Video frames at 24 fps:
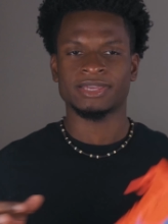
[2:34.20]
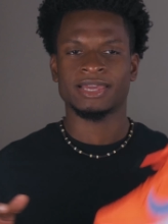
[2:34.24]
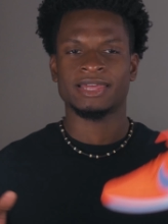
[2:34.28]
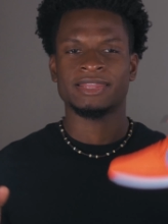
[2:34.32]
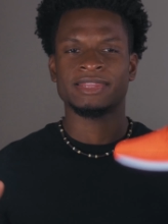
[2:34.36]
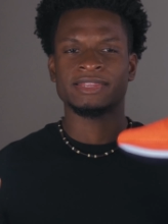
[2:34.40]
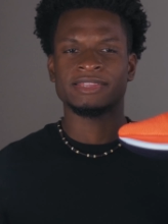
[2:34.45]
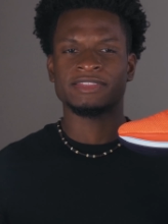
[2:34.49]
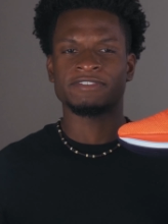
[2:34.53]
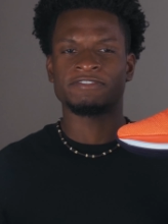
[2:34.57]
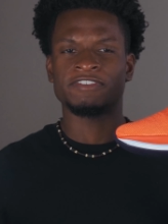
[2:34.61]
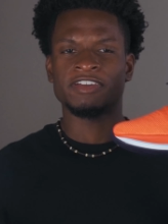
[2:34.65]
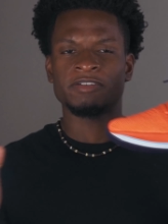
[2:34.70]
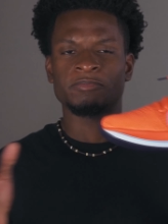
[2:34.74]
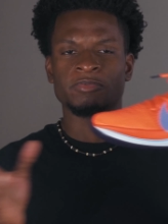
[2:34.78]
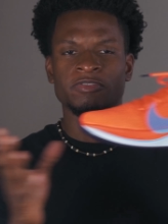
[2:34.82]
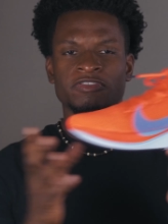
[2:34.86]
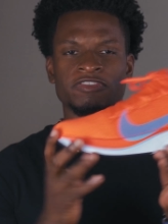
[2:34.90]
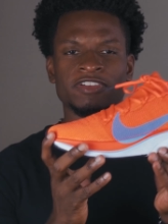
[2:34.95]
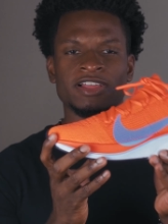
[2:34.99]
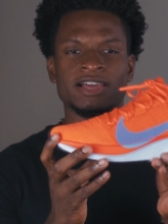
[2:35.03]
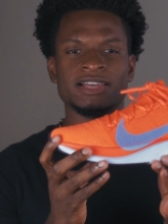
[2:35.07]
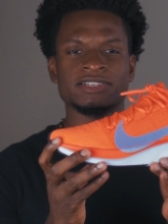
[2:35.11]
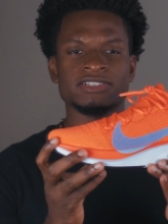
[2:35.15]
I think the
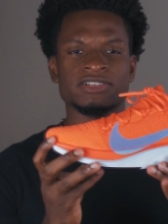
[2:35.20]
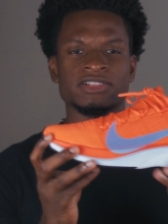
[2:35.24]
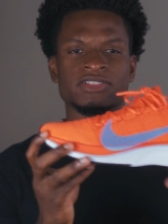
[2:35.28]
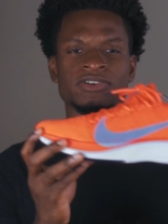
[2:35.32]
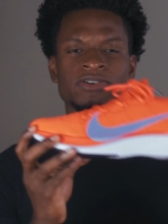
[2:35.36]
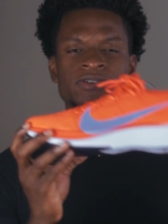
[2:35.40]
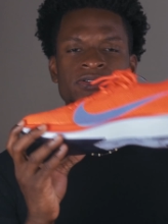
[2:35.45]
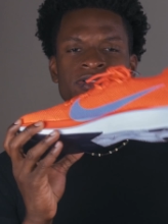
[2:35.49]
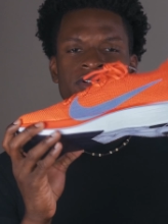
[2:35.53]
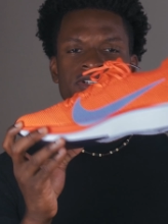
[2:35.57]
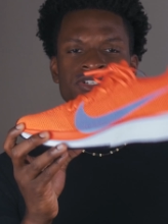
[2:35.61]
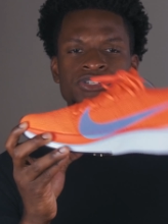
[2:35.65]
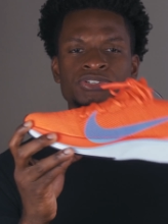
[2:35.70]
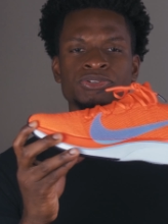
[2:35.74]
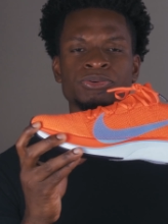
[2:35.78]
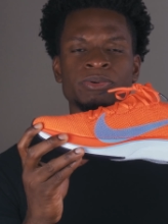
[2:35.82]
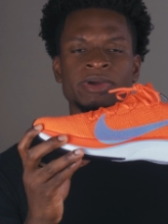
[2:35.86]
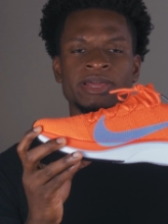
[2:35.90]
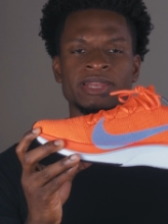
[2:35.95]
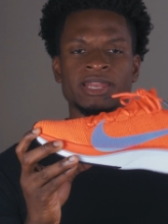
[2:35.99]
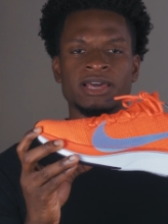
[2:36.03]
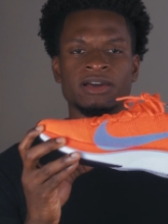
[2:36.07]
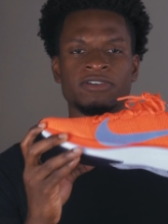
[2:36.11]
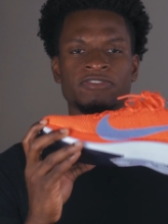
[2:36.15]
Vaporflies are the only shoe
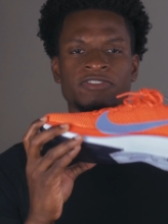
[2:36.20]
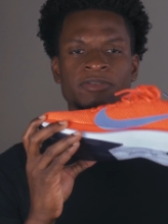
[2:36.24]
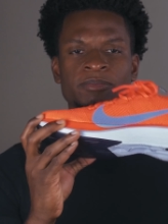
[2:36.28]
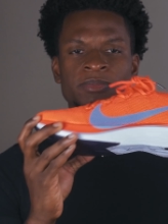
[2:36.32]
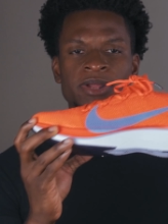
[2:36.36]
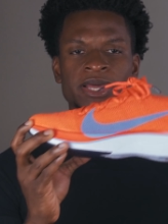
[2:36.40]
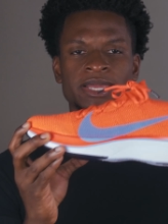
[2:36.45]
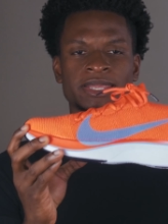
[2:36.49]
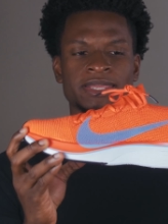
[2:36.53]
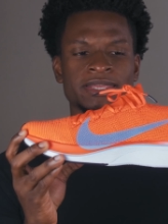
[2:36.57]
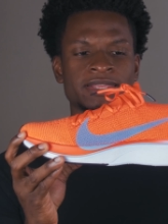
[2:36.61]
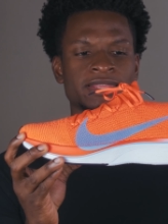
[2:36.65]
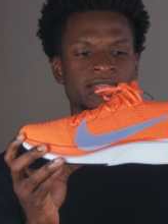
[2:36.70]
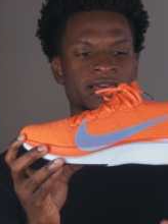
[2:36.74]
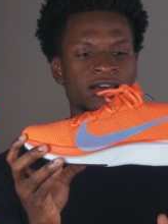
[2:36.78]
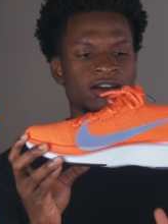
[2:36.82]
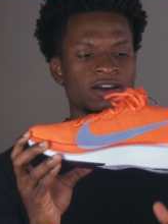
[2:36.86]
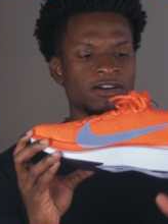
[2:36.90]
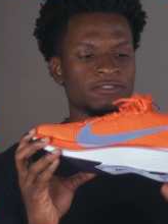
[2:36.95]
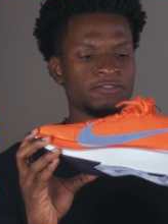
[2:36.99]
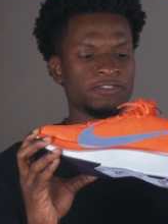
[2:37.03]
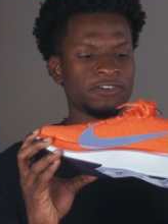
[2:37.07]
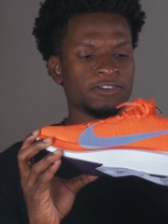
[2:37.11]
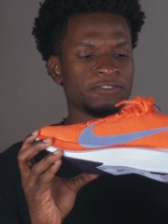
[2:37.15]
right now from Nike that
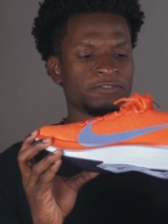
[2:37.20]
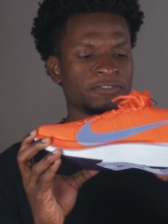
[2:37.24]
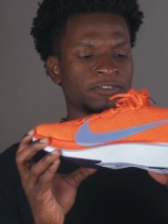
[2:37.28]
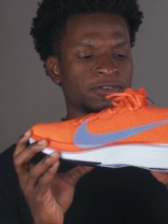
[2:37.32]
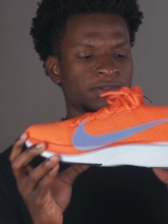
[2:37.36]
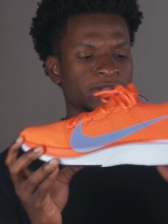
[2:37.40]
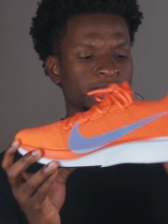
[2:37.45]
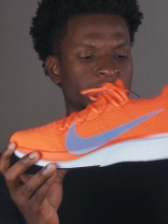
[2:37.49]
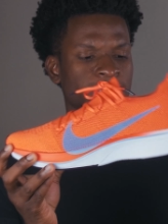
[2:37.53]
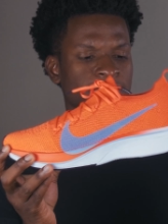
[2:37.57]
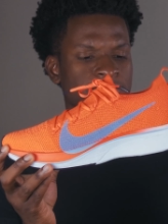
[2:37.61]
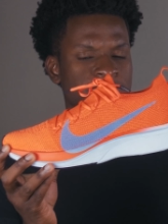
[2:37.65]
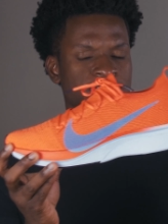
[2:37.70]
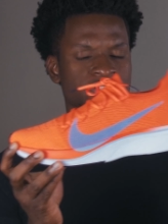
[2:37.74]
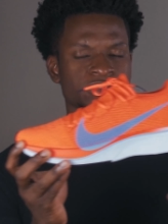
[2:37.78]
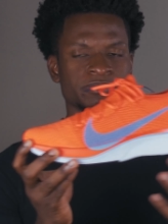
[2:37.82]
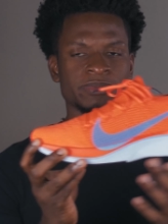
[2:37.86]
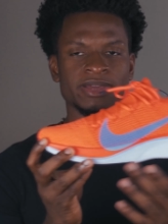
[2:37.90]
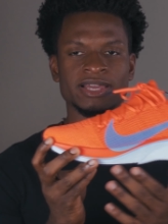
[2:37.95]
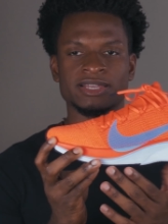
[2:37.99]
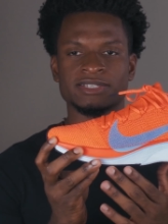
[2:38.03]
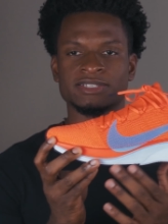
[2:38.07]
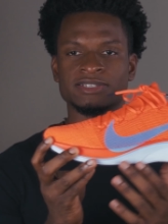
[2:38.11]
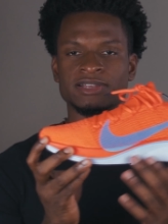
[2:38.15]
offer full-length Zoom
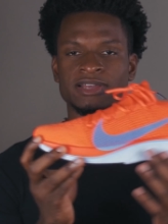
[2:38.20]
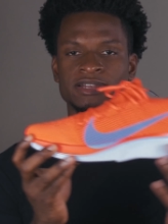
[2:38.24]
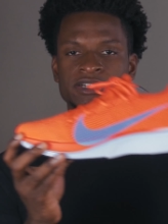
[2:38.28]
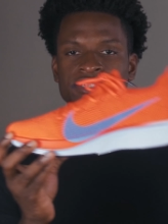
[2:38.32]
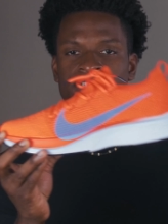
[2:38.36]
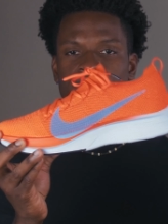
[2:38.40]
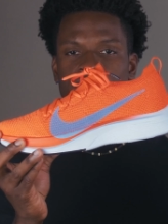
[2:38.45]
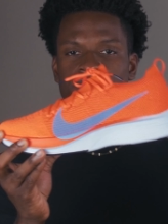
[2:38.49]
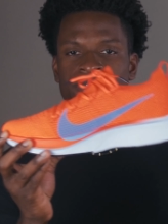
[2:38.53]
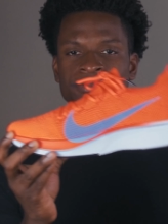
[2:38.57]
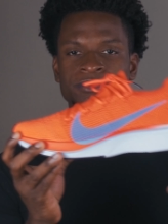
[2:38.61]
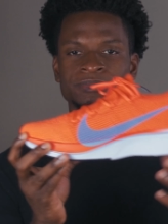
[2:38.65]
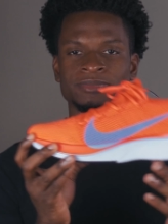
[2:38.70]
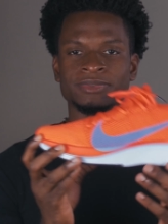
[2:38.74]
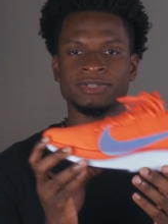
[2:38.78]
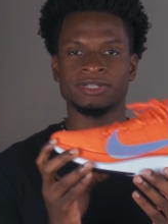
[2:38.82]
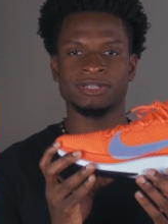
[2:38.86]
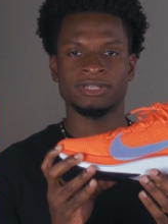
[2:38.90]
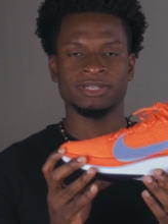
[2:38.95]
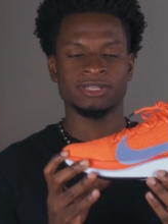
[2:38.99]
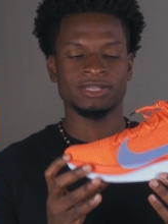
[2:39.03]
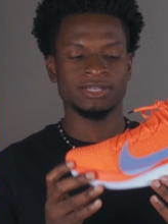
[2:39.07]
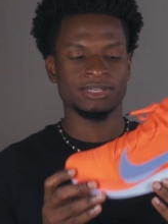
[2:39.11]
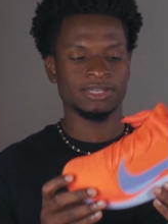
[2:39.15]
X on the shoe.
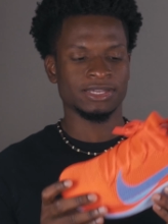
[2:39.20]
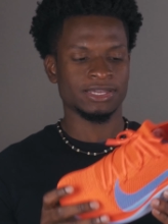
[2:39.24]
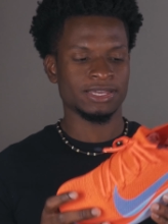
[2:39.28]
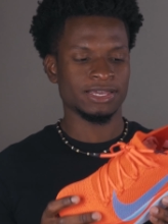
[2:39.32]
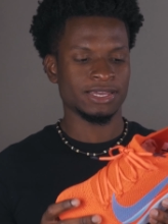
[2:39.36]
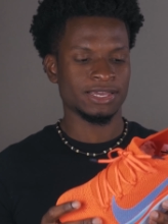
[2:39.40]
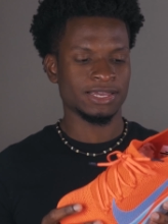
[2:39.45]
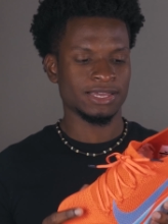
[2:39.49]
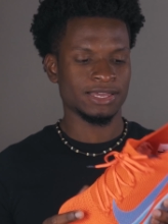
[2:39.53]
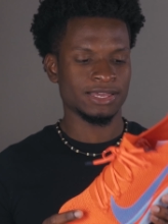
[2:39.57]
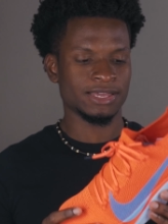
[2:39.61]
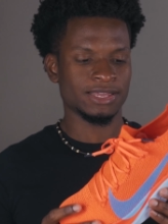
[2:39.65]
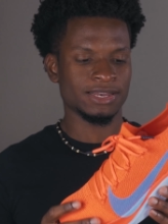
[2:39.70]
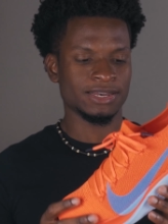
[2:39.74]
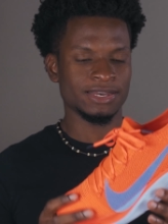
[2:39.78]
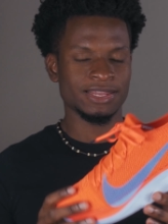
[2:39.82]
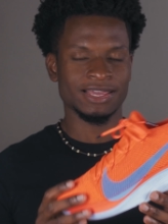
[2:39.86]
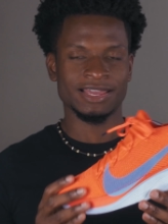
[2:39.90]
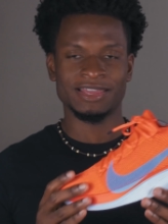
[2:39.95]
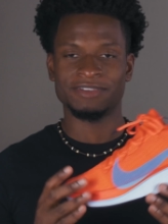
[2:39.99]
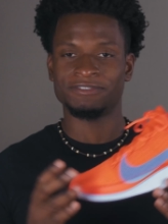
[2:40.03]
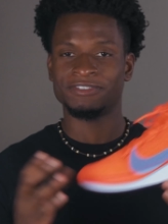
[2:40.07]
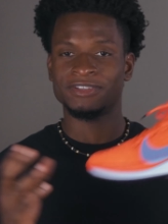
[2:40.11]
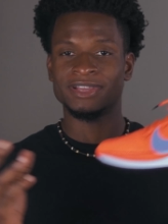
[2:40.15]
And
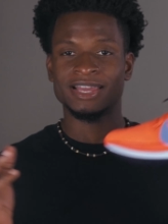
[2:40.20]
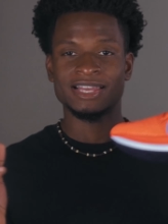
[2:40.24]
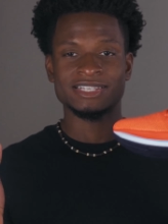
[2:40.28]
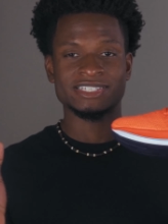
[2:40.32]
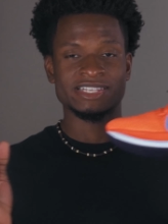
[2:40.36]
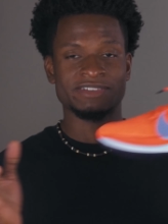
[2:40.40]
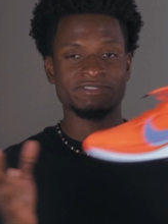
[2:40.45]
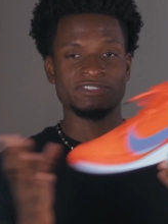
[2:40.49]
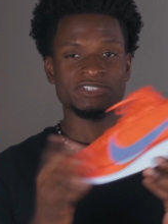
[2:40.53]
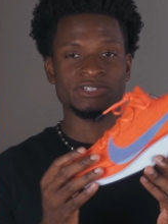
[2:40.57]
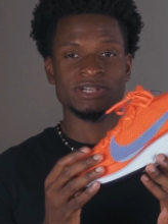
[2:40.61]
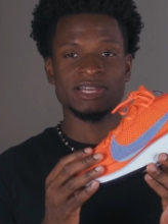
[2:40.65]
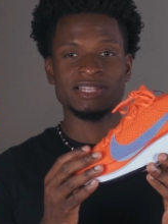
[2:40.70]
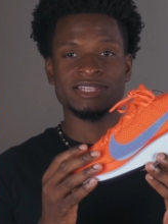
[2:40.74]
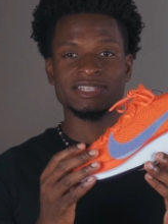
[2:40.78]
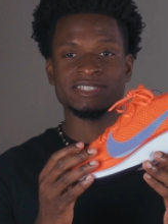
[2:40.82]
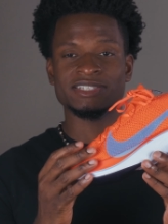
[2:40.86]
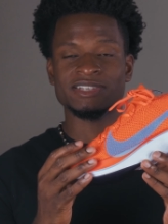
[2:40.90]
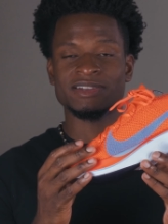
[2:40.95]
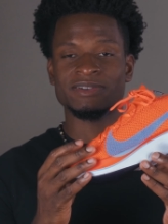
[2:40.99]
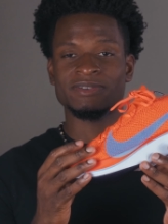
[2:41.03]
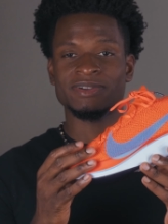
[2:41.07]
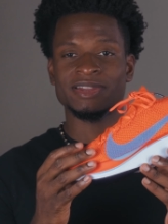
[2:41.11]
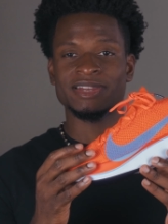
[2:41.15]
yeah, if you guys haven't tried
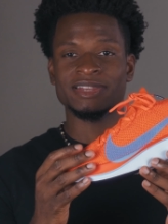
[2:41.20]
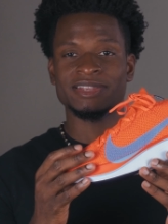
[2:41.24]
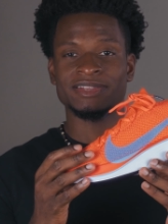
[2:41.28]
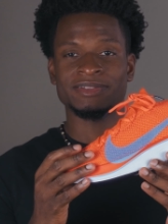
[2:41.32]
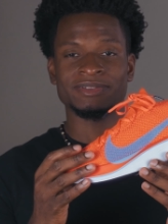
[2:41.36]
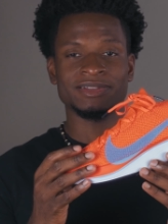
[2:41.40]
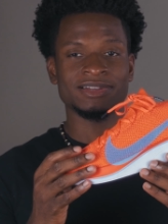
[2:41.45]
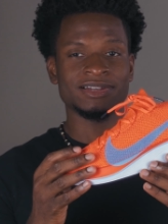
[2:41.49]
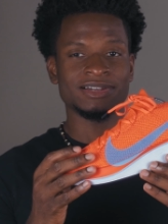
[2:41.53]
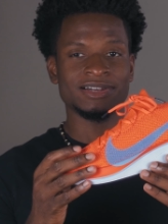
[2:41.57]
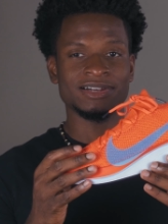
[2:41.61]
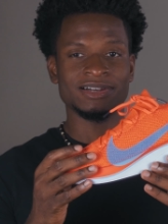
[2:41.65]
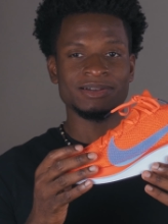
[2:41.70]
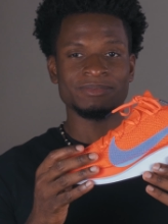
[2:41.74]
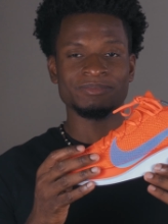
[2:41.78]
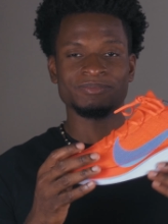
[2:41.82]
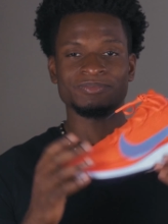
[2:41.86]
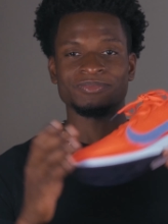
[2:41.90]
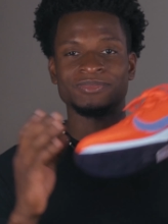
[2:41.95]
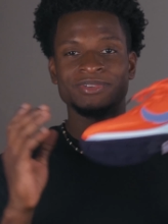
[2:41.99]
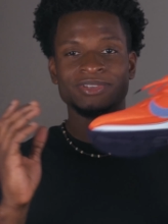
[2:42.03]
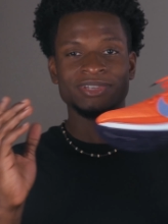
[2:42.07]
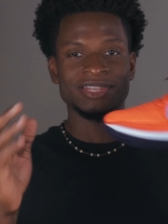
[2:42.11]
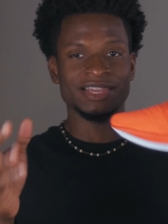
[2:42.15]
this already, um,
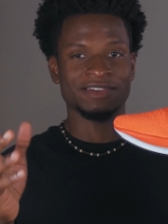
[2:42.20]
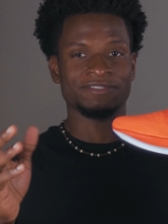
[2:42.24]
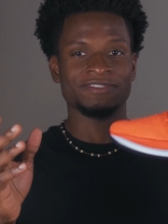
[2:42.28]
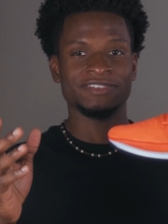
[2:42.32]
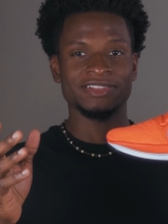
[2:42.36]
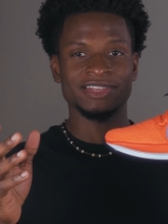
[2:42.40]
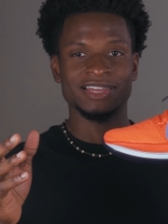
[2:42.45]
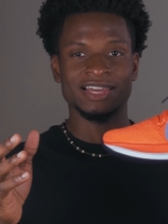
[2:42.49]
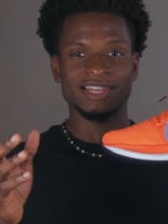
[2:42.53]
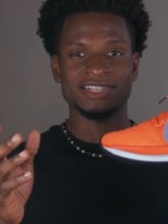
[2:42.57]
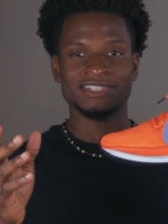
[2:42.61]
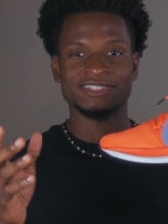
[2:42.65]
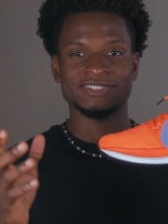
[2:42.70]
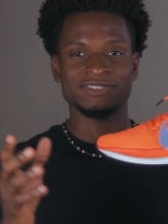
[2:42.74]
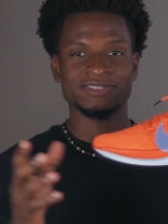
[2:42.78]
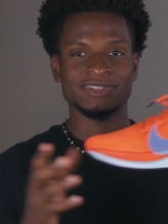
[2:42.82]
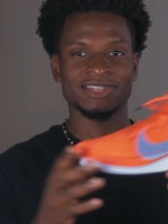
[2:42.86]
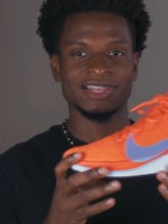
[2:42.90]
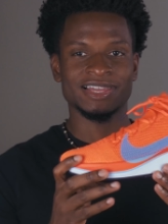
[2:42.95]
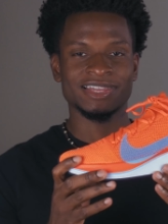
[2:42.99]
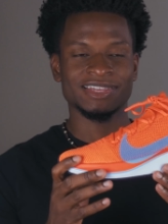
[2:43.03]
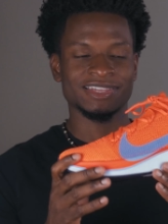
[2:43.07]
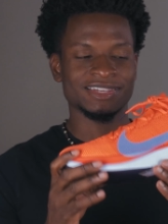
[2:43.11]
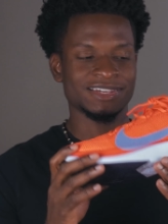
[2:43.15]
you definitely got to.
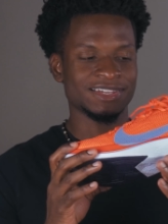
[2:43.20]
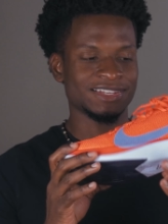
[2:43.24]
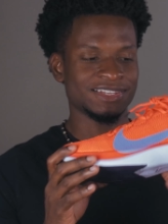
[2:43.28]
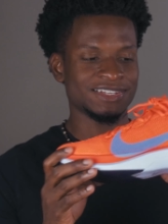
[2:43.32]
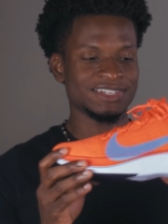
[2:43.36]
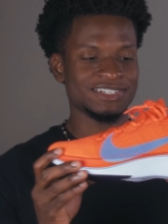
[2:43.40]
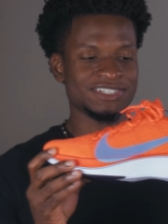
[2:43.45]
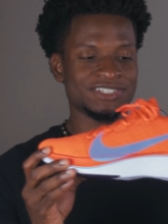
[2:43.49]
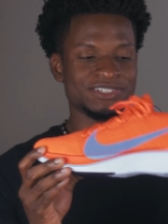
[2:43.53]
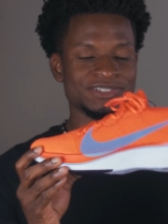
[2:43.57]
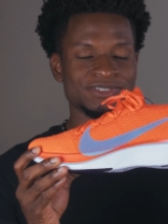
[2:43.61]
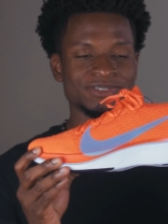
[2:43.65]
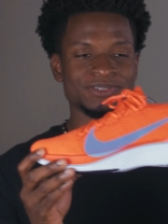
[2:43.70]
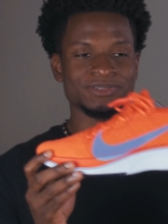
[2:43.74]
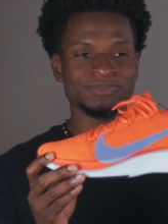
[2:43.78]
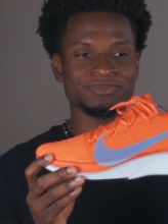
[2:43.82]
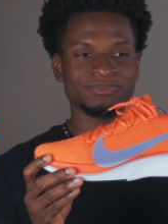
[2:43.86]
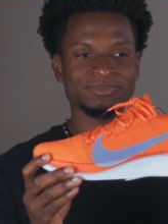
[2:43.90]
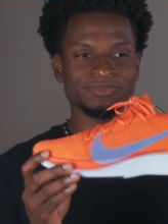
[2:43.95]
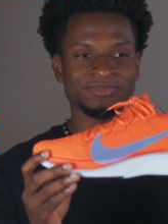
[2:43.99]
Like uh, this shoe,